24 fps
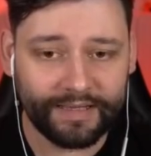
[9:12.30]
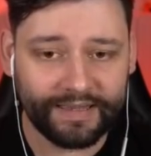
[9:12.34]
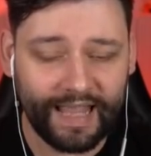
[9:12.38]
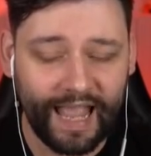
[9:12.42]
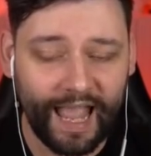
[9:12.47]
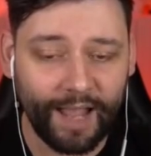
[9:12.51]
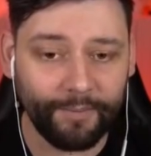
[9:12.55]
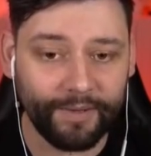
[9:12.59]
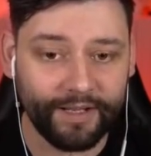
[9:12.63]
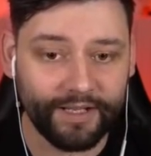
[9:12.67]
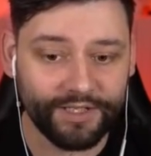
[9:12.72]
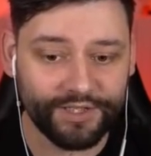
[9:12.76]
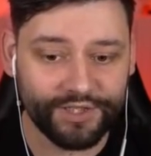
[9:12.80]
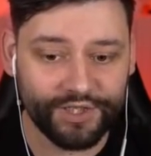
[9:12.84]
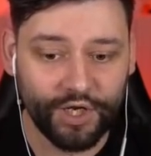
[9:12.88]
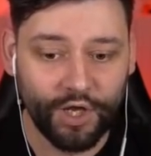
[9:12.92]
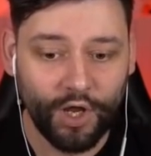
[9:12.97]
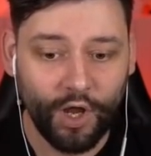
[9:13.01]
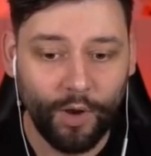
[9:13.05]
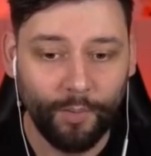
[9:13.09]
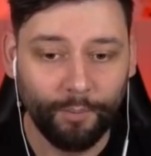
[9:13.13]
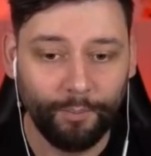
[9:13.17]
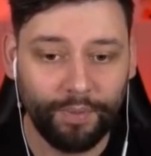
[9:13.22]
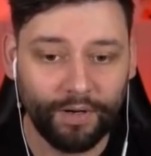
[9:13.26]
damage,
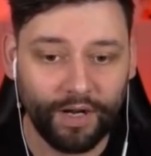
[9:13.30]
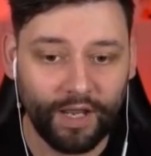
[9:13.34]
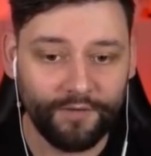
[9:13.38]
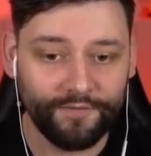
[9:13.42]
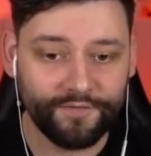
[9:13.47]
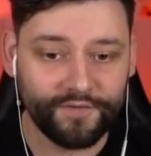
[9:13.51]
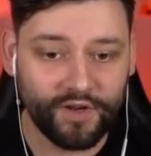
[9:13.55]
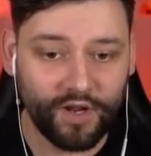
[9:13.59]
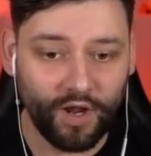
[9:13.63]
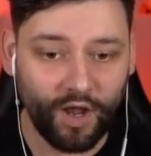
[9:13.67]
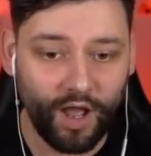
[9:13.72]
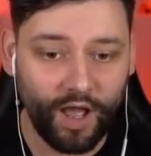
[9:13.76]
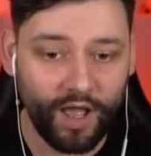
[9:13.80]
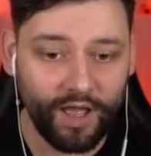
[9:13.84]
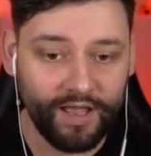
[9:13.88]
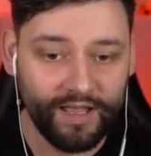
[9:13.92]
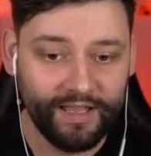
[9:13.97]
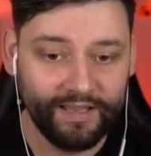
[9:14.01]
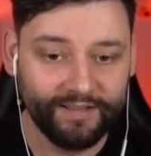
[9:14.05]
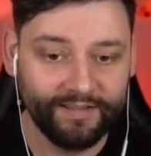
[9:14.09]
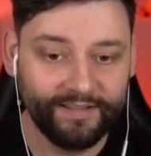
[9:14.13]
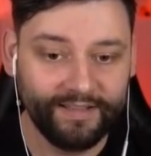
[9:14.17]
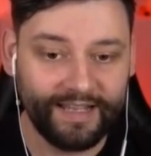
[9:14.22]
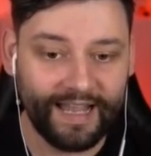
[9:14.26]
but I've got
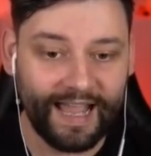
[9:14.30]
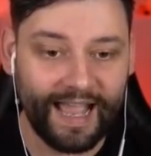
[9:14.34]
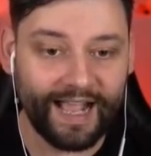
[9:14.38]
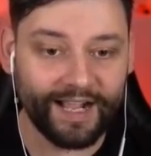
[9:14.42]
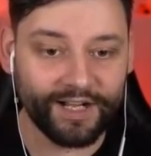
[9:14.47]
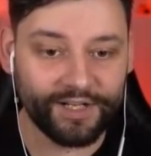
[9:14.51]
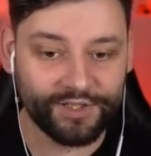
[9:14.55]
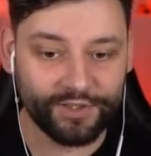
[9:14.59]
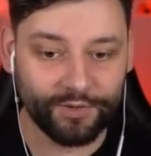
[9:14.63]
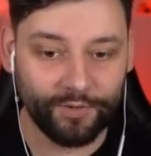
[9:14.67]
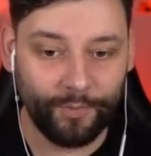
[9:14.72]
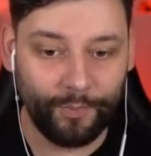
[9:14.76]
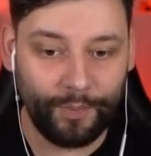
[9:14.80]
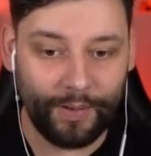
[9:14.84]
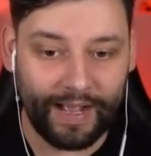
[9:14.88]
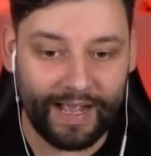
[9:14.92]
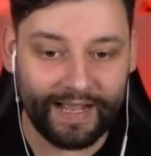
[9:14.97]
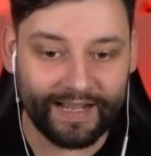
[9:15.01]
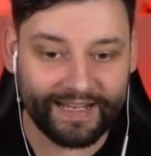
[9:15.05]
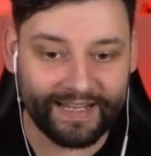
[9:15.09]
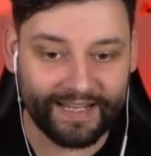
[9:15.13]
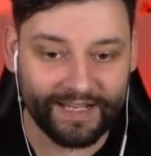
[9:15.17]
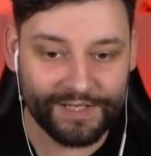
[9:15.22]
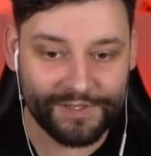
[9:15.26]
the actual
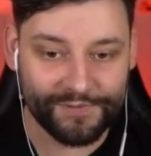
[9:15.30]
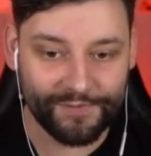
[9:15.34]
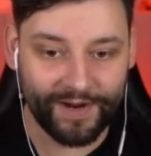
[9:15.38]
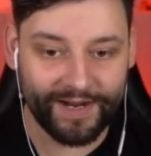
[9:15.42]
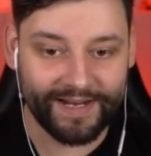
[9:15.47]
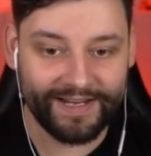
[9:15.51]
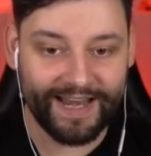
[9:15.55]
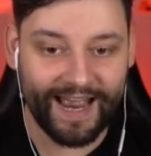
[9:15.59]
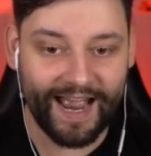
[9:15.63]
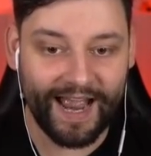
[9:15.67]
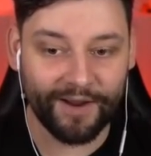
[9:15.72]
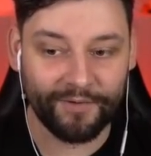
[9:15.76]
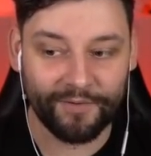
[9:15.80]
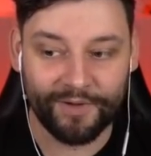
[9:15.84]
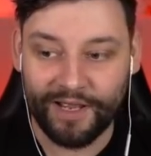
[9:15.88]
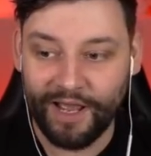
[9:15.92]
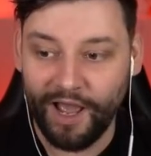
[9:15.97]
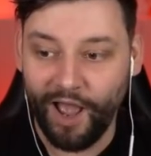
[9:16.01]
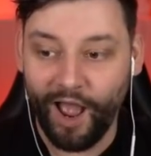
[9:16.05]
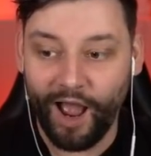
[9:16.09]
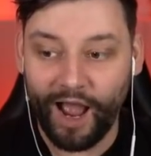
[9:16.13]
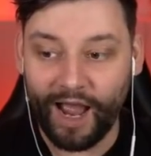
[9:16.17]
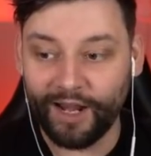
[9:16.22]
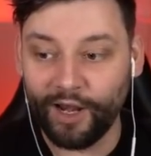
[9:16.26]
package right now.
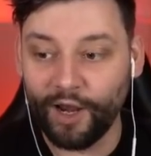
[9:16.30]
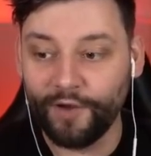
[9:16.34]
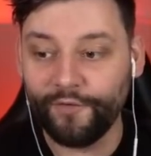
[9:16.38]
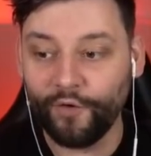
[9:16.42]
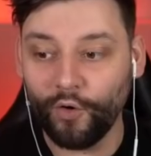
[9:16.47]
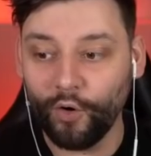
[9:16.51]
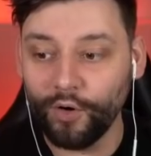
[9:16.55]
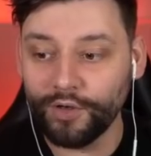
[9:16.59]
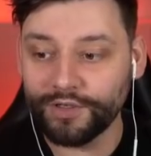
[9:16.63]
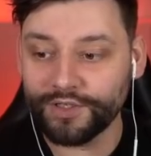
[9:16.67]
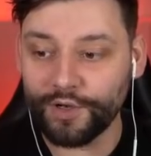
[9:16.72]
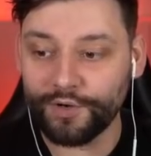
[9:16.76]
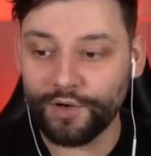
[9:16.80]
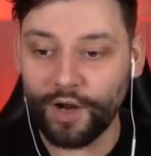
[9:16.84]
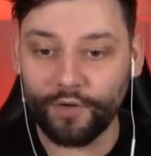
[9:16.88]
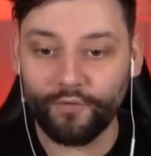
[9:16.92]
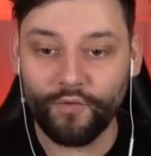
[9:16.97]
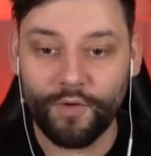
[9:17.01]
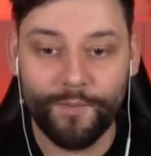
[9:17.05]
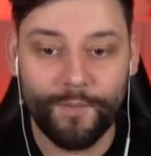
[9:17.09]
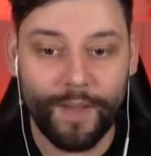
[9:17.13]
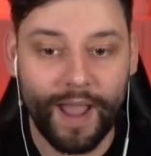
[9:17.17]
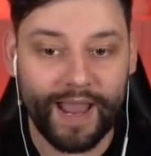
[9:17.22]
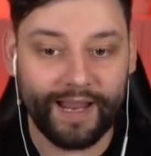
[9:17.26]
And I've also got
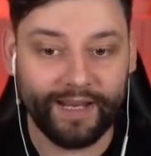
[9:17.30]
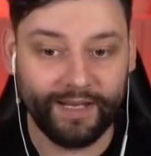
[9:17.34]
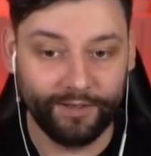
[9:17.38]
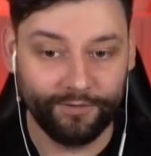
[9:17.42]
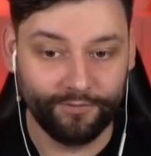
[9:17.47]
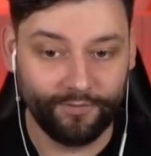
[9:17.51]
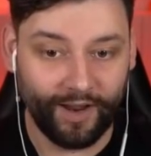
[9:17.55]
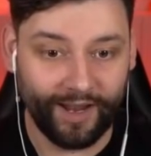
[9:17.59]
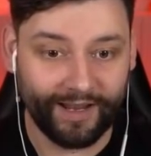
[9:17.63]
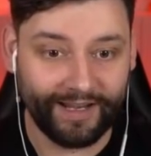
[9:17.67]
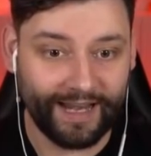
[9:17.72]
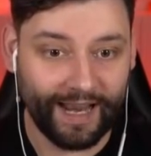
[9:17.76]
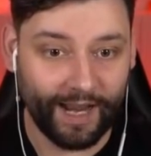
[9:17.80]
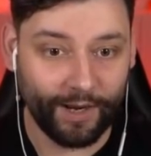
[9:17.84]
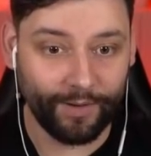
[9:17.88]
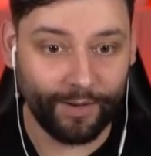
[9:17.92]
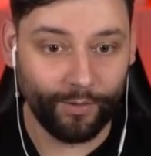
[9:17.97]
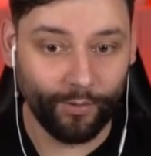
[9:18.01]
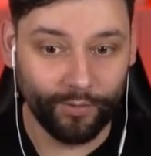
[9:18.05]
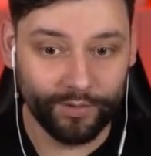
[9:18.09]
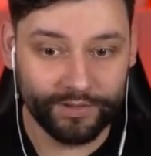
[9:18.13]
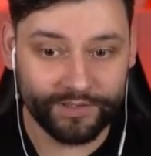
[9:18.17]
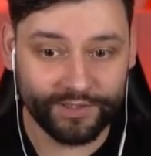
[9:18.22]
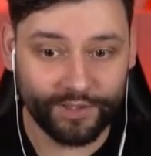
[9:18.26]
remaining right now,
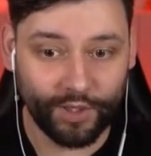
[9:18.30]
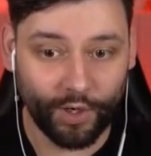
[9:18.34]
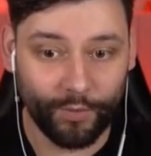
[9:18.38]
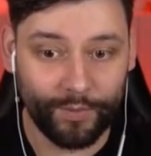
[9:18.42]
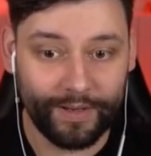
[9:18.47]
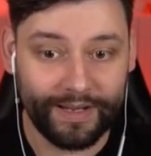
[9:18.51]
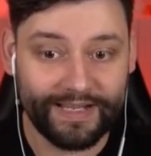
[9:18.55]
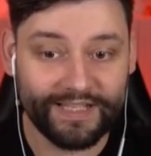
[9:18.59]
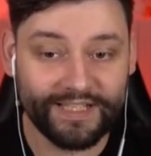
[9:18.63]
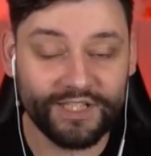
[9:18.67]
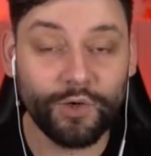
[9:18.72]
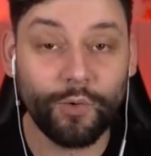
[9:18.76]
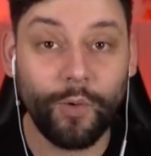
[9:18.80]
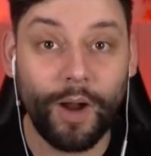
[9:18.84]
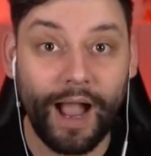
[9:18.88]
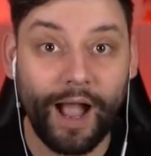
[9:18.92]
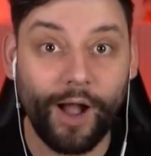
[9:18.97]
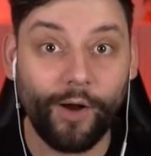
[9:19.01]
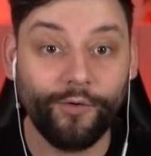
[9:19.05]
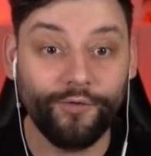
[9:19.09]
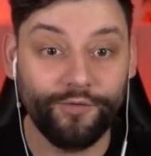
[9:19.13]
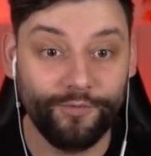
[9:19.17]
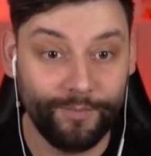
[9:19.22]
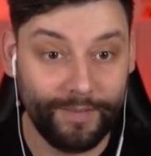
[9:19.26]
also
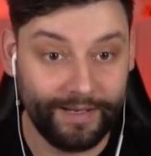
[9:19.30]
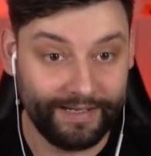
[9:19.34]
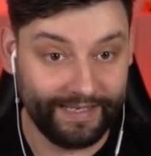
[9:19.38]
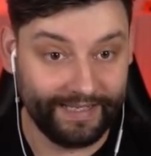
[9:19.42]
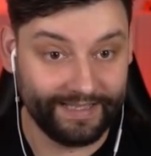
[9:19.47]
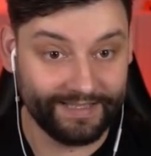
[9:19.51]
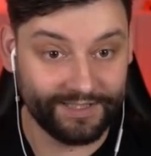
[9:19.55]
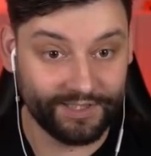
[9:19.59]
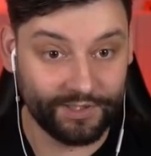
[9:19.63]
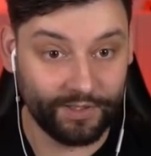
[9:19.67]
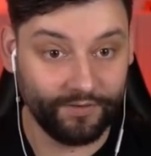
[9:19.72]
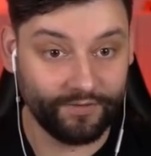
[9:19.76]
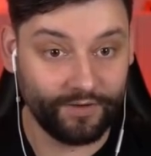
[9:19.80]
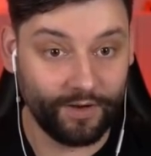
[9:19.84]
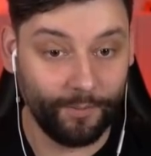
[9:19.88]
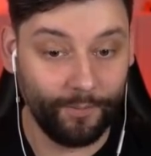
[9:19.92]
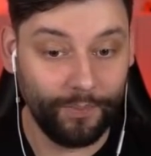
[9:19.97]
12 minutes. So I've got